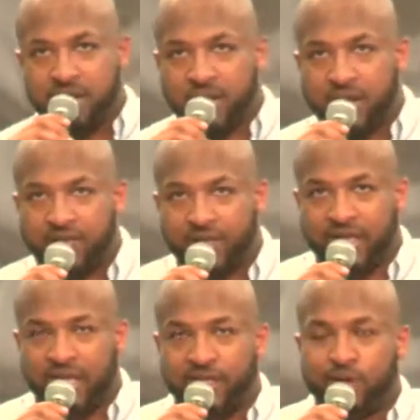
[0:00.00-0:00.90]
of the
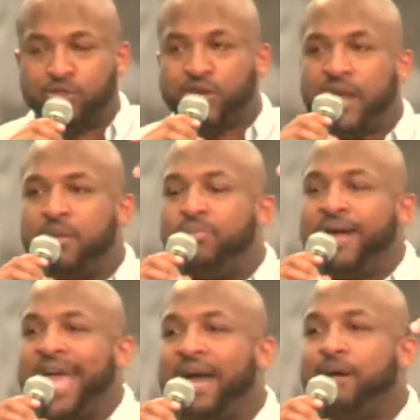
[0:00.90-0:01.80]
king. Don't try to
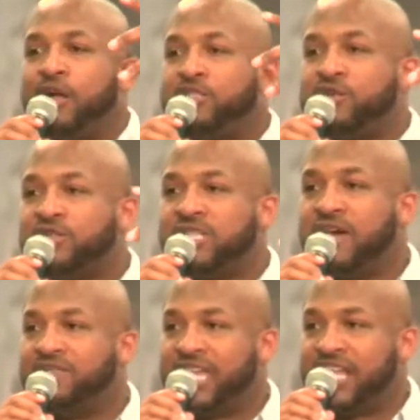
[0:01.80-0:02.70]
brag about
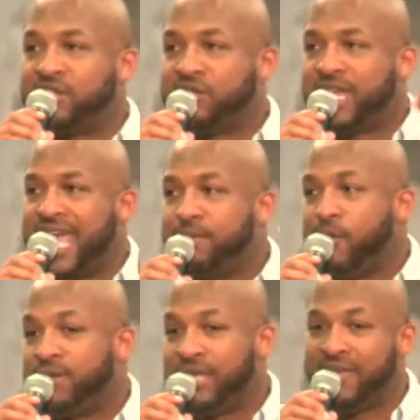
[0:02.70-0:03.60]
yourself to get your name
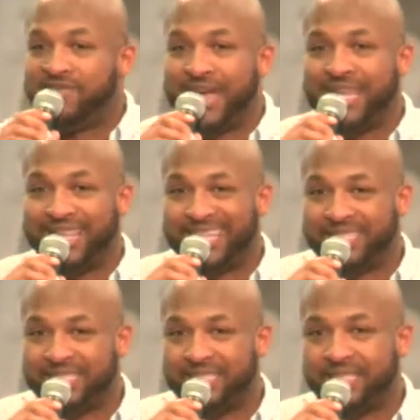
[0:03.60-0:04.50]
on the invite
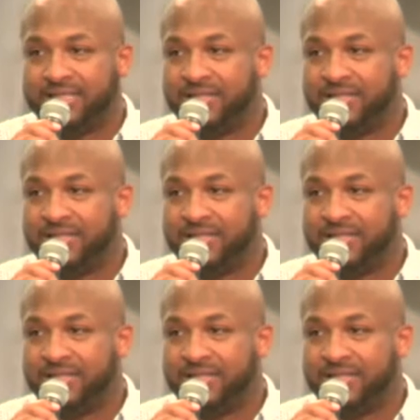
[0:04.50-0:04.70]
list.